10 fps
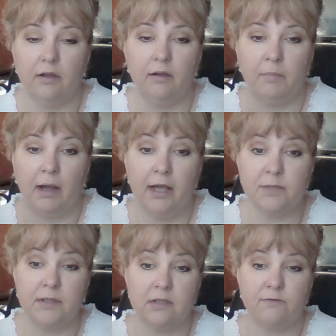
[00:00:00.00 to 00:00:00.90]
my
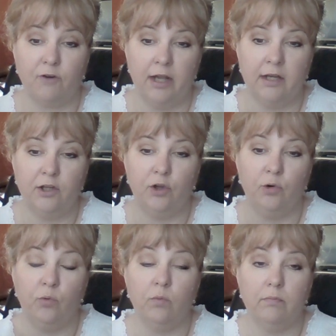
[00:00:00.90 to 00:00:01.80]
husband's friend
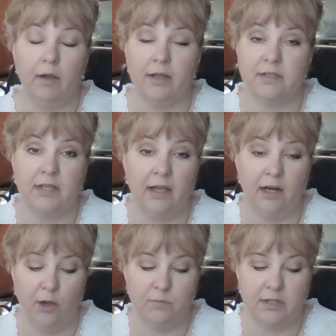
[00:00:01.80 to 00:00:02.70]
who has done
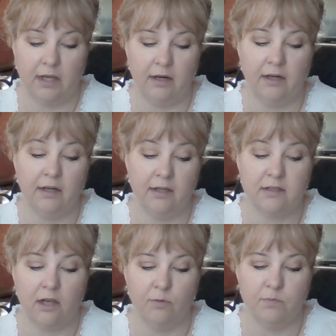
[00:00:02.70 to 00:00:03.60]
homesteading and is
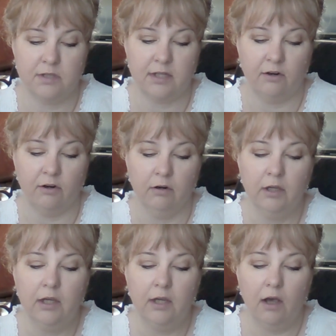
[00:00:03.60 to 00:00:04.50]
a homesteader
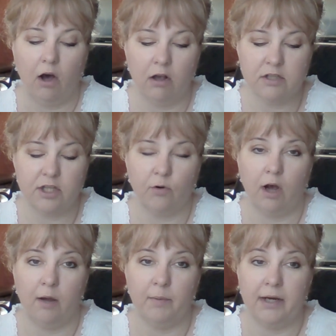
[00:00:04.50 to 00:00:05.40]
also
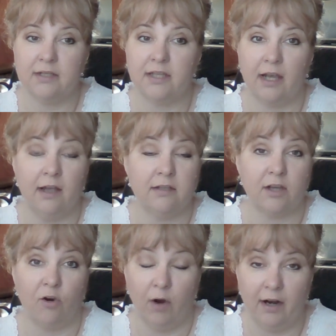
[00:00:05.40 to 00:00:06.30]
comment and say it's
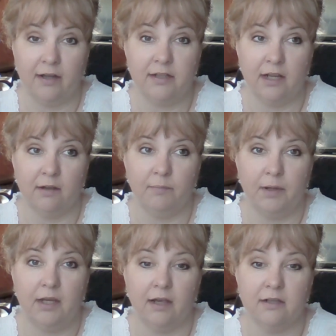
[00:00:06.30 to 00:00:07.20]
a great idea,
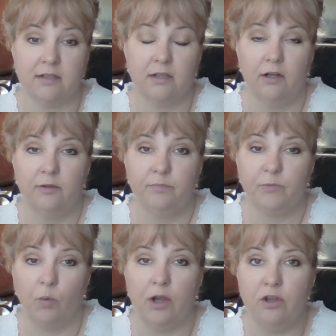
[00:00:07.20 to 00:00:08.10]
because
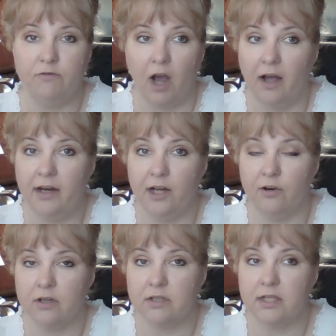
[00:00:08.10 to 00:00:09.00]
what you've got
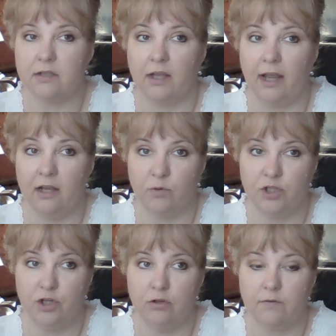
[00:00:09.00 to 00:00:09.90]
here is this land
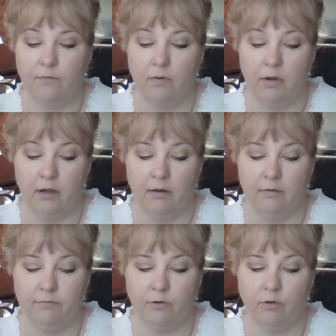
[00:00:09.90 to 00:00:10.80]
was used
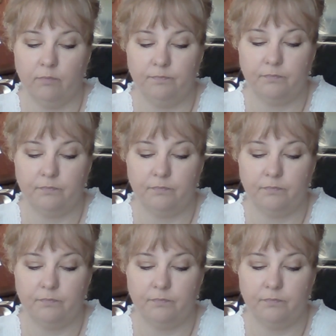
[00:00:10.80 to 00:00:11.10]
for